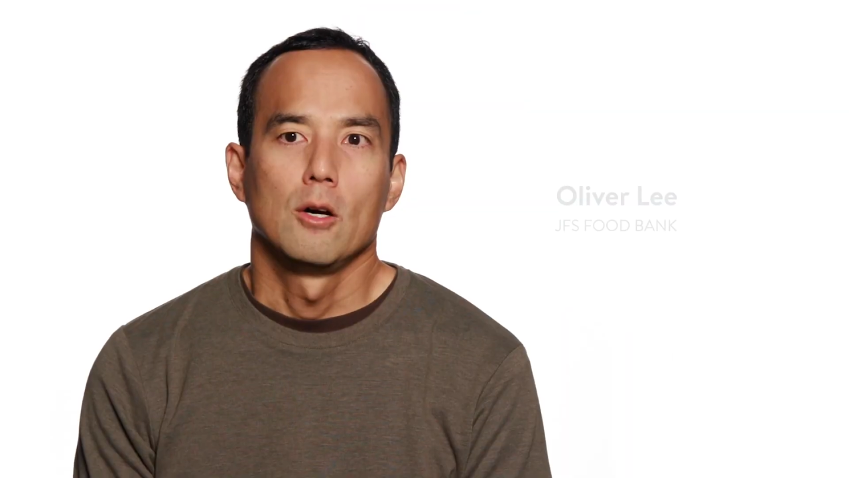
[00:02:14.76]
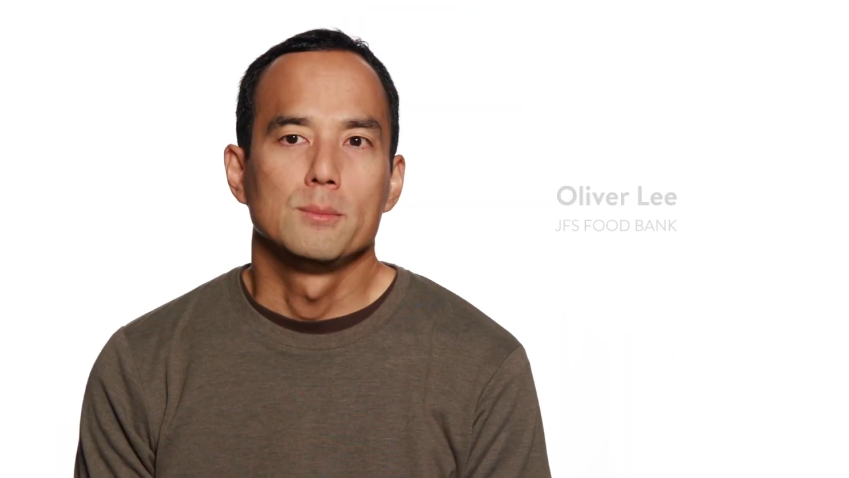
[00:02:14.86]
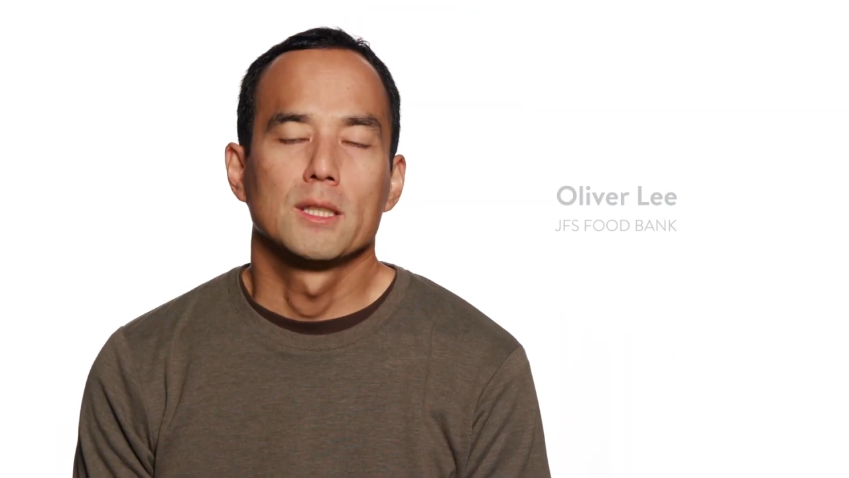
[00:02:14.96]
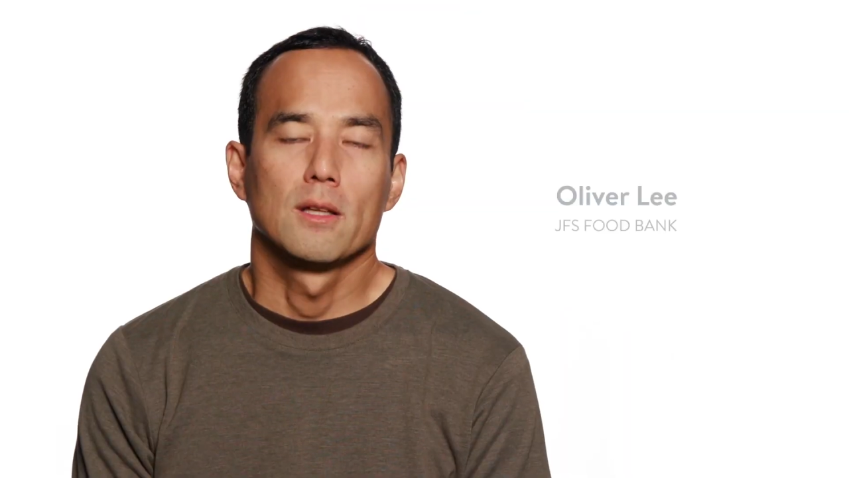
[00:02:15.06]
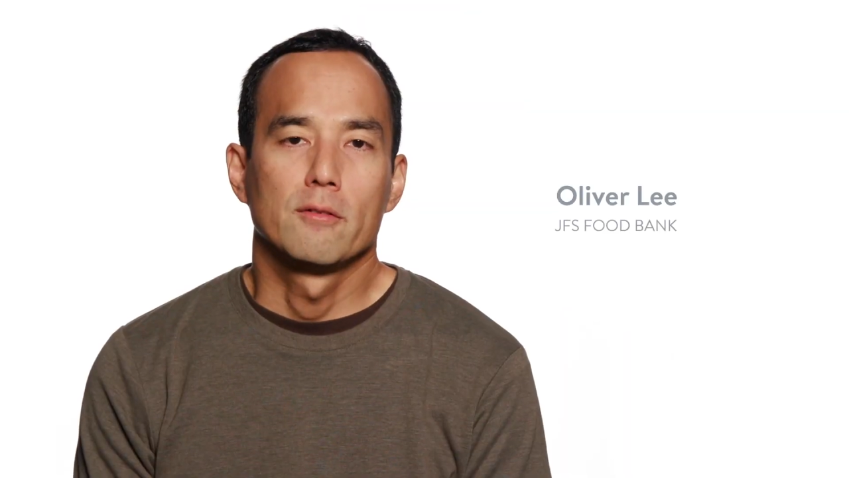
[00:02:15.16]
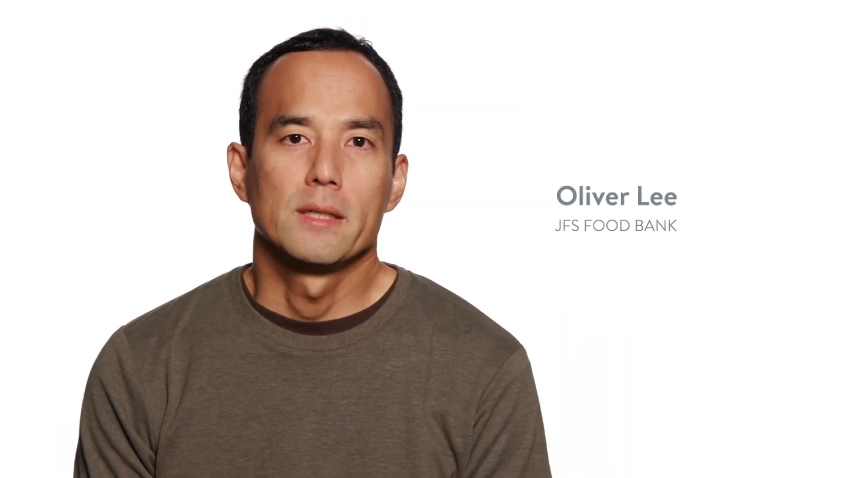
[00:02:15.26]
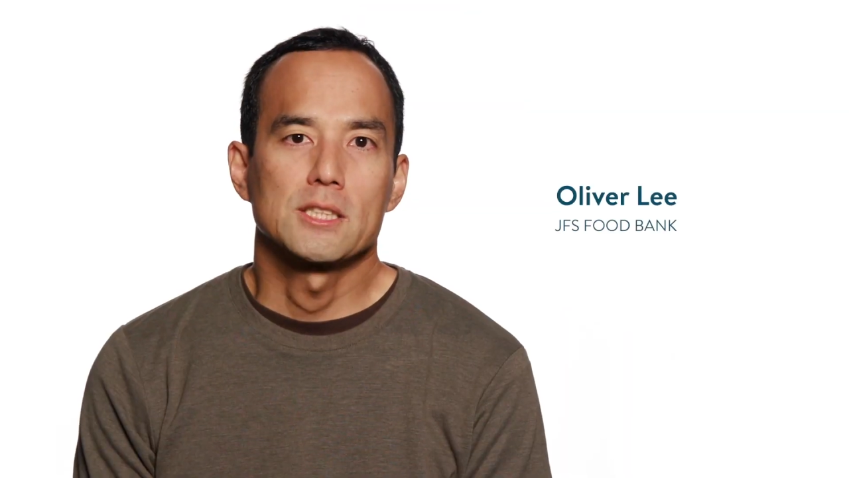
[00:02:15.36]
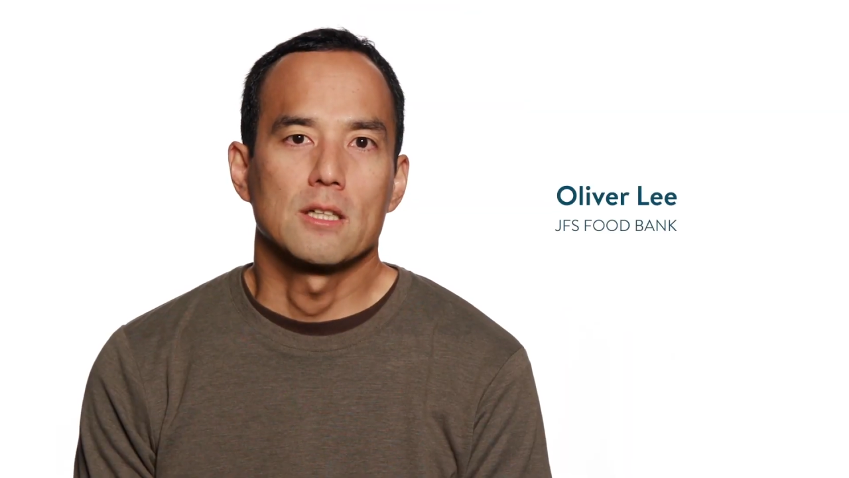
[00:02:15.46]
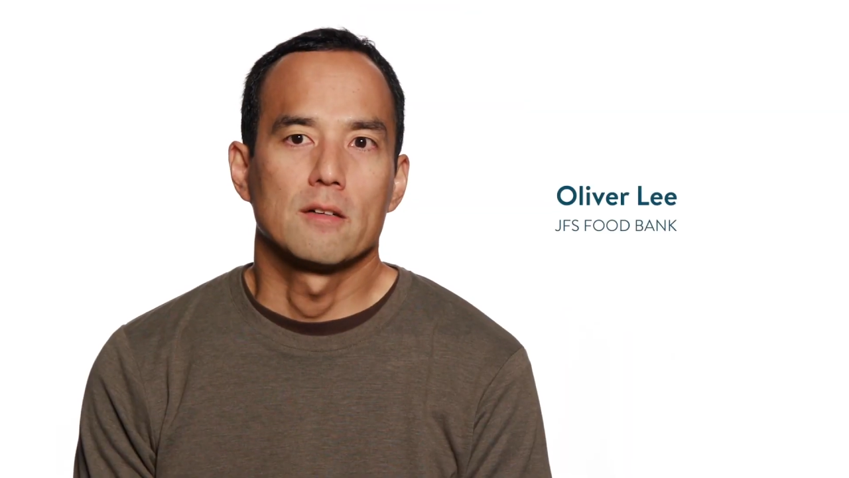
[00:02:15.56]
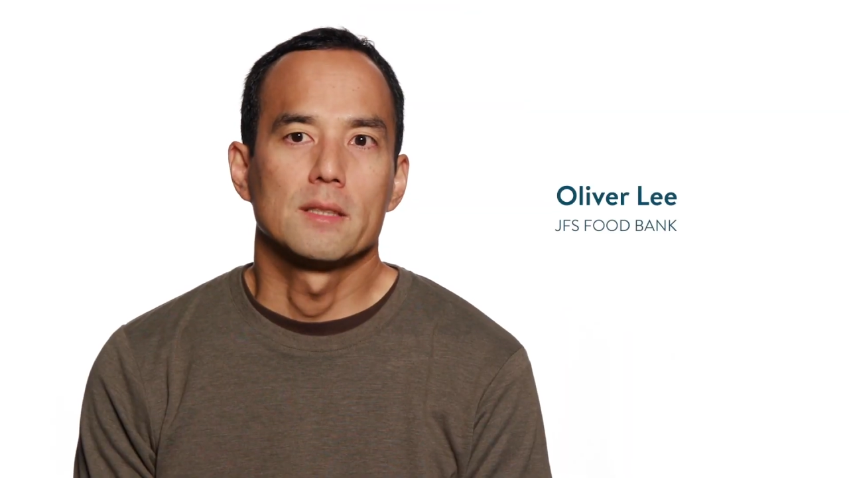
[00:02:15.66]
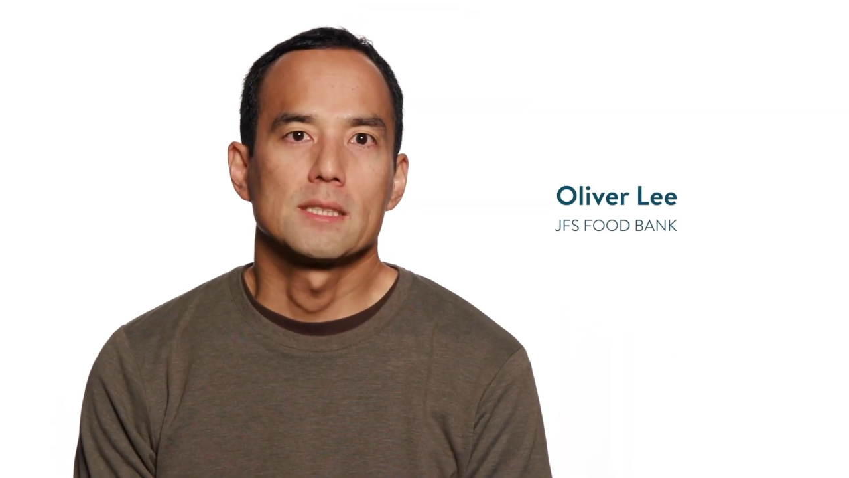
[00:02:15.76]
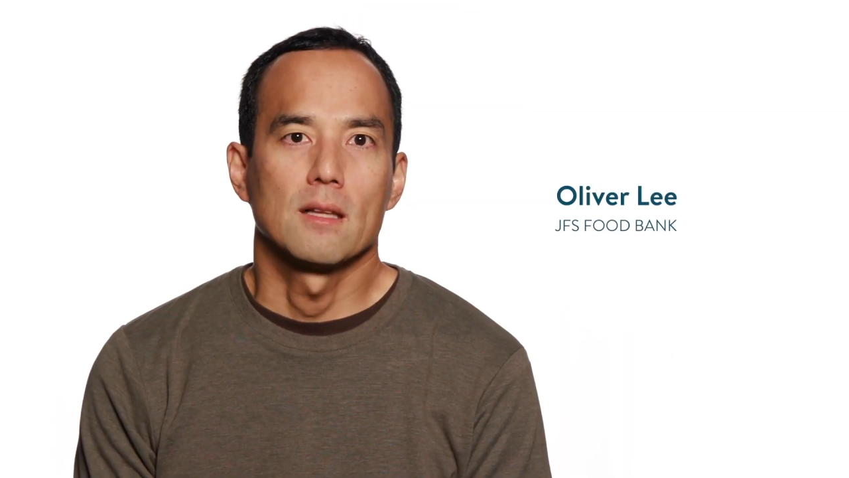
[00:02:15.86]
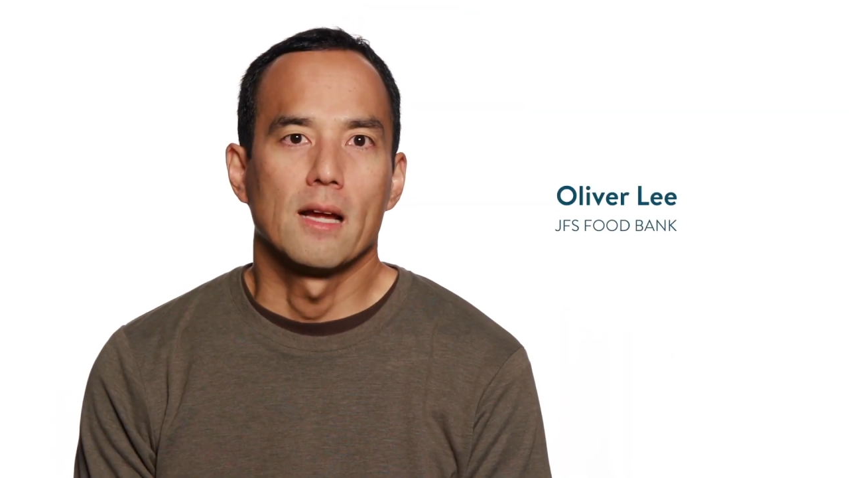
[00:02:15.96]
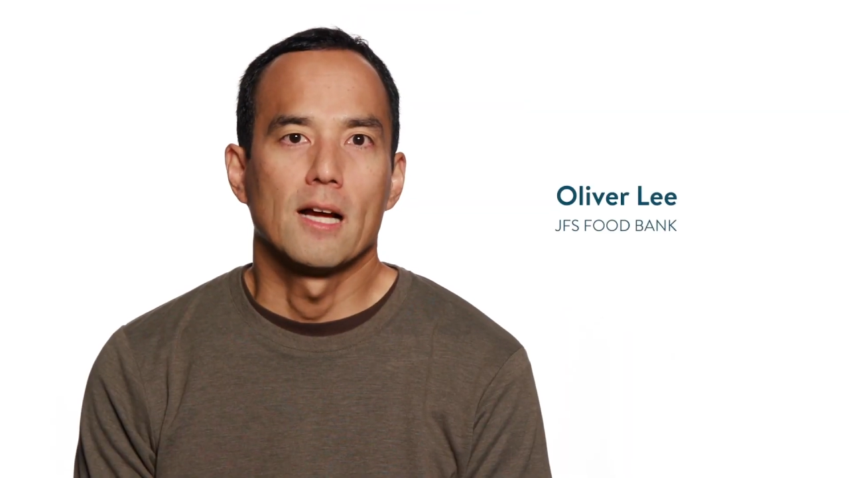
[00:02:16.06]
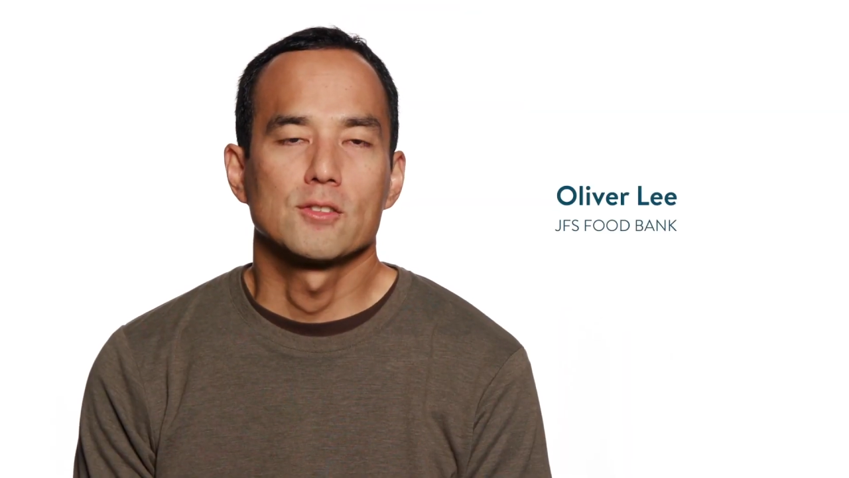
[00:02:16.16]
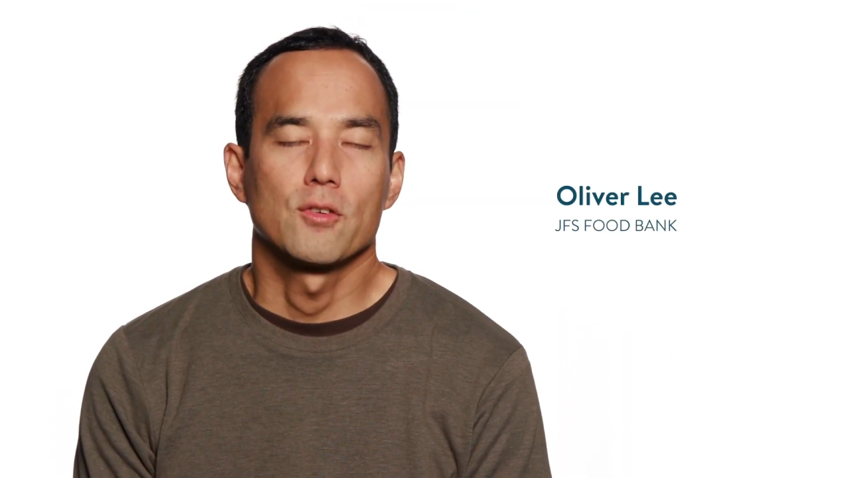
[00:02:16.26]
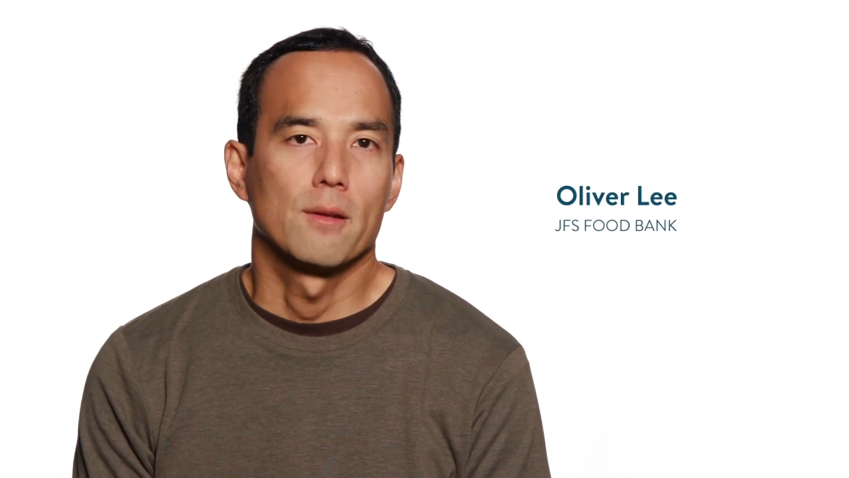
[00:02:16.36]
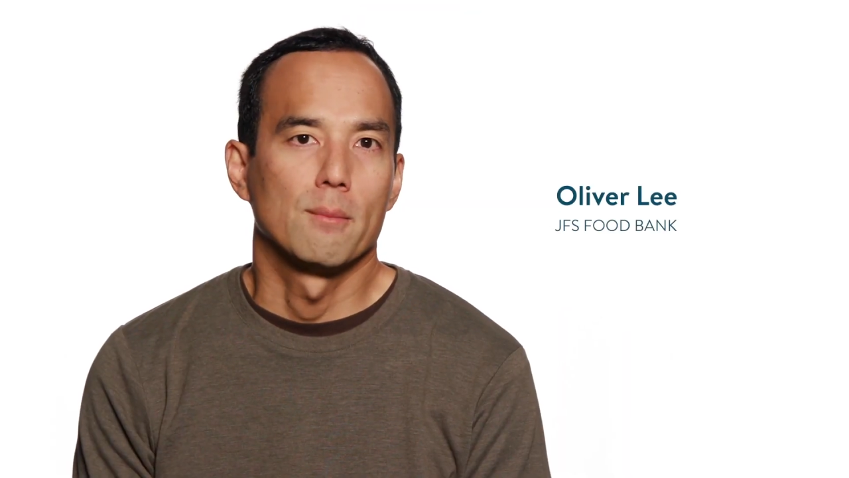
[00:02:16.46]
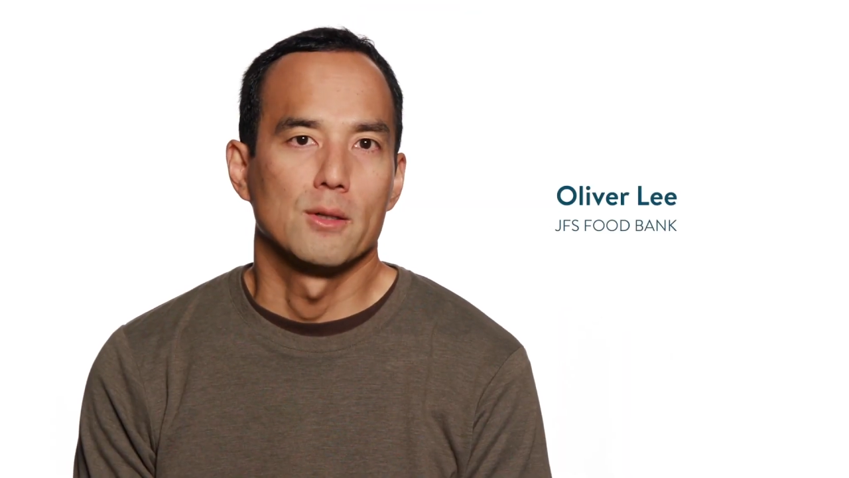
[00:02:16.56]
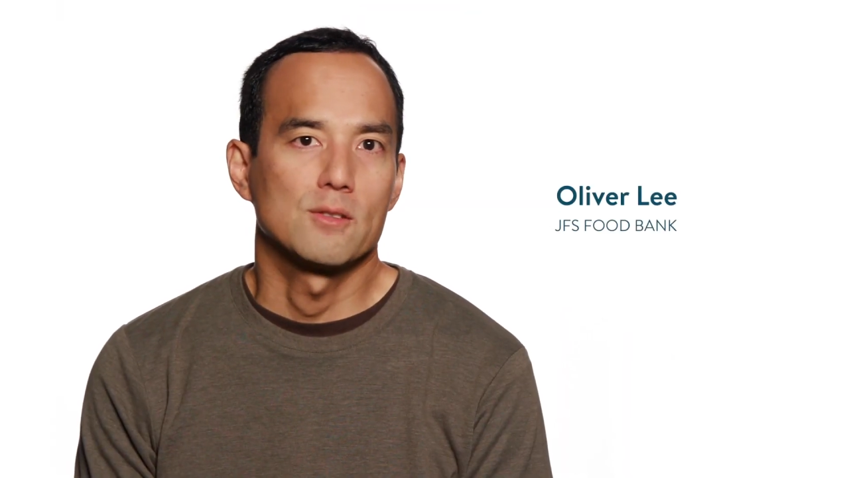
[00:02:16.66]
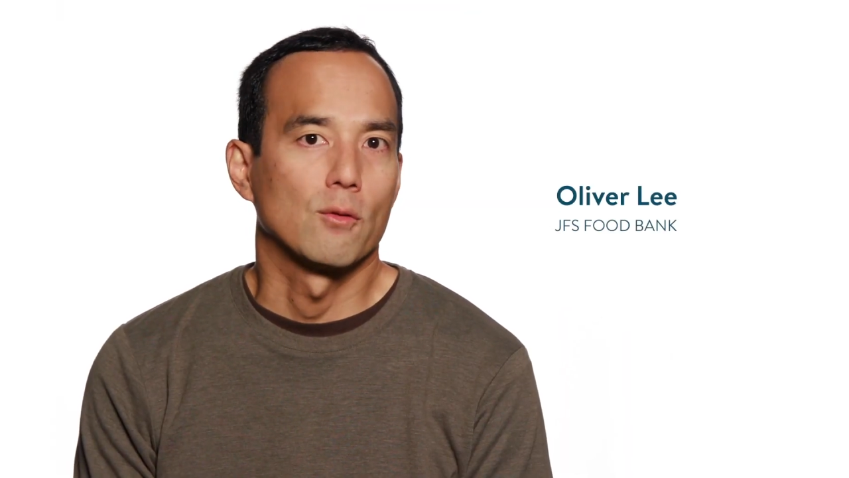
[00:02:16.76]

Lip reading: Home delivery service allows for the most